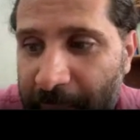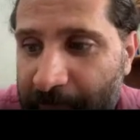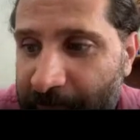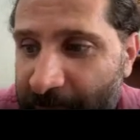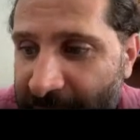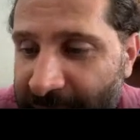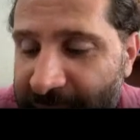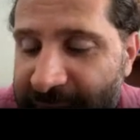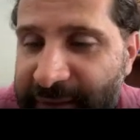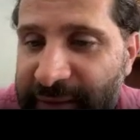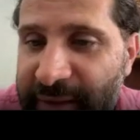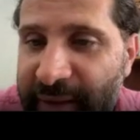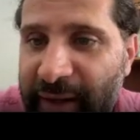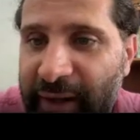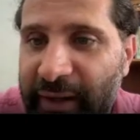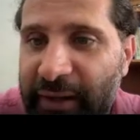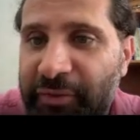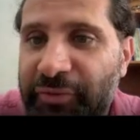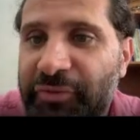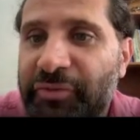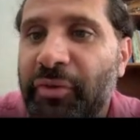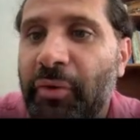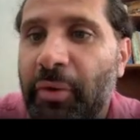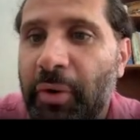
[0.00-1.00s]

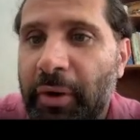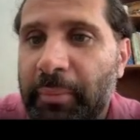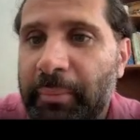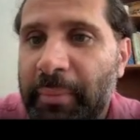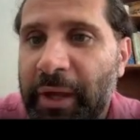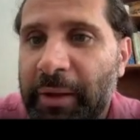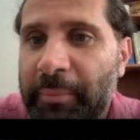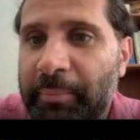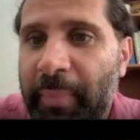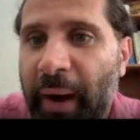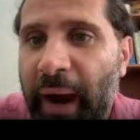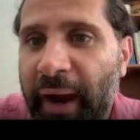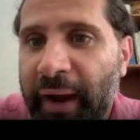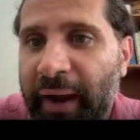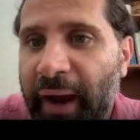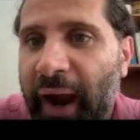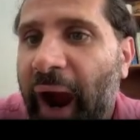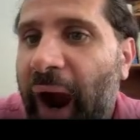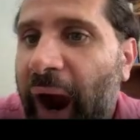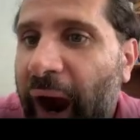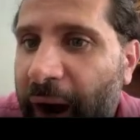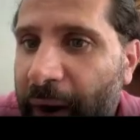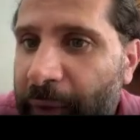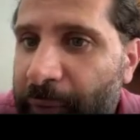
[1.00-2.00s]
basically formed by
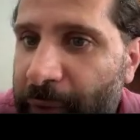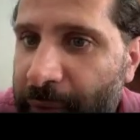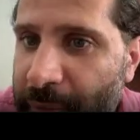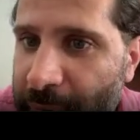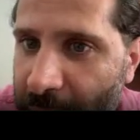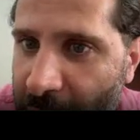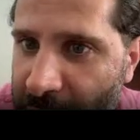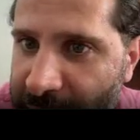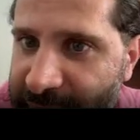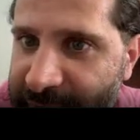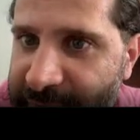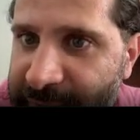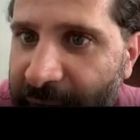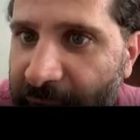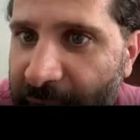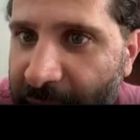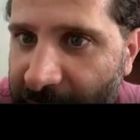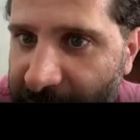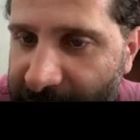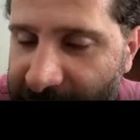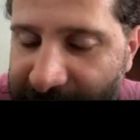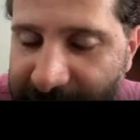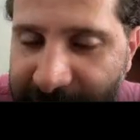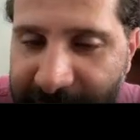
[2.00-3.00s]
iron
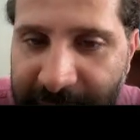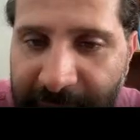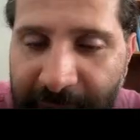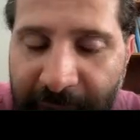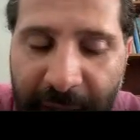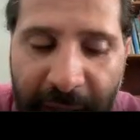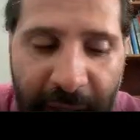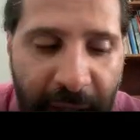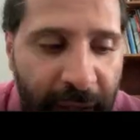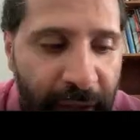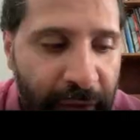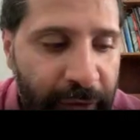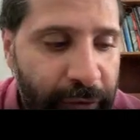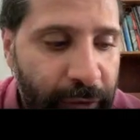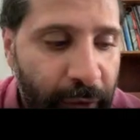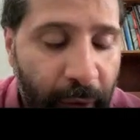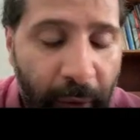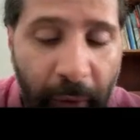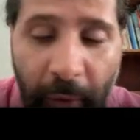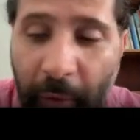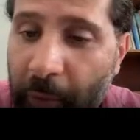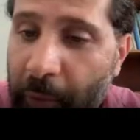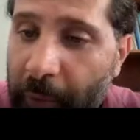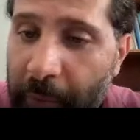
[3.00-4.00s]
oxides.
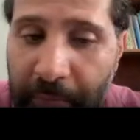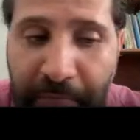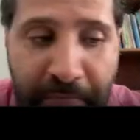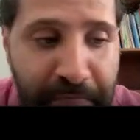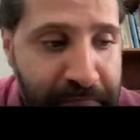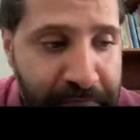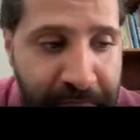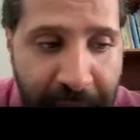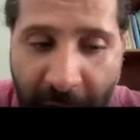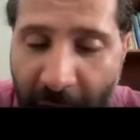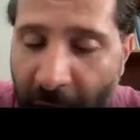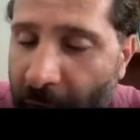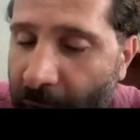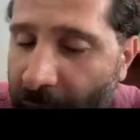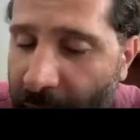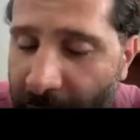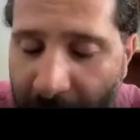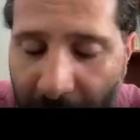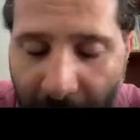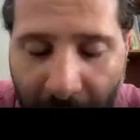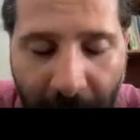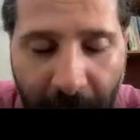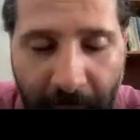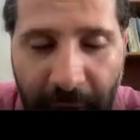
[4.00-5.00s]
So
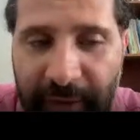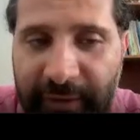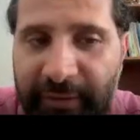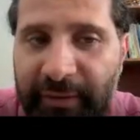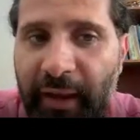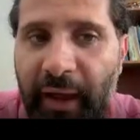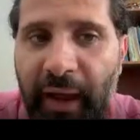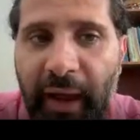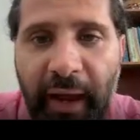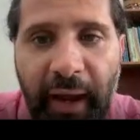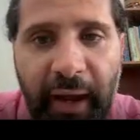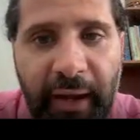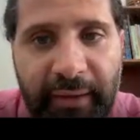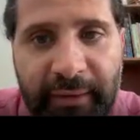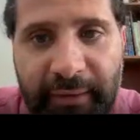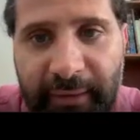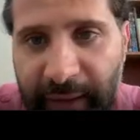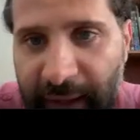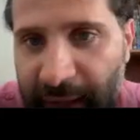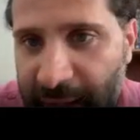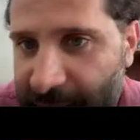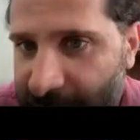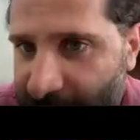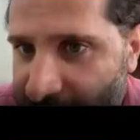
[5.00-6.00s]
goethite
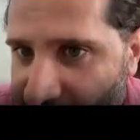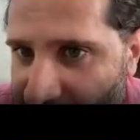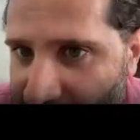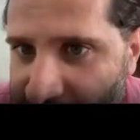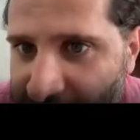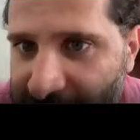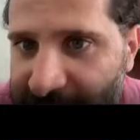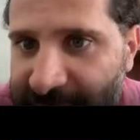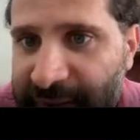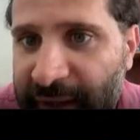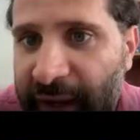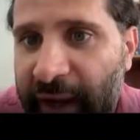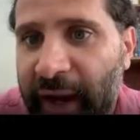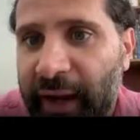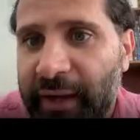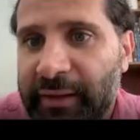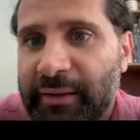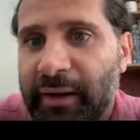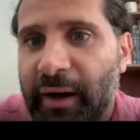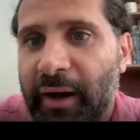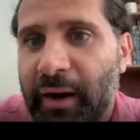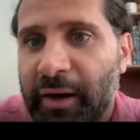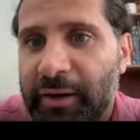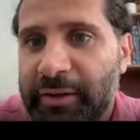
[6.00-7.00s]
and
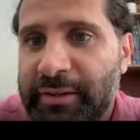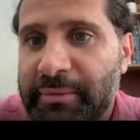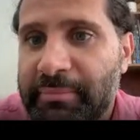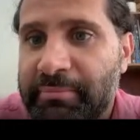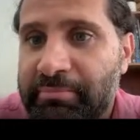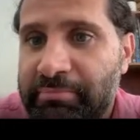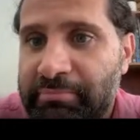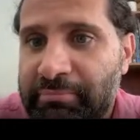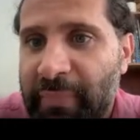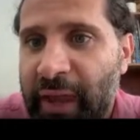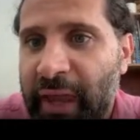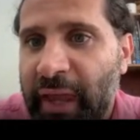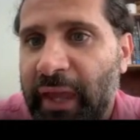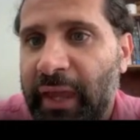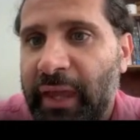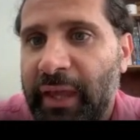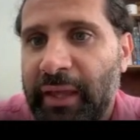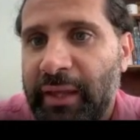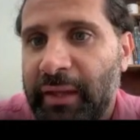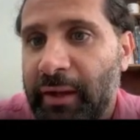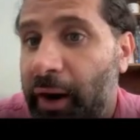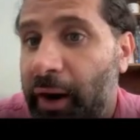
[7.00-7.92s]
hematite are the main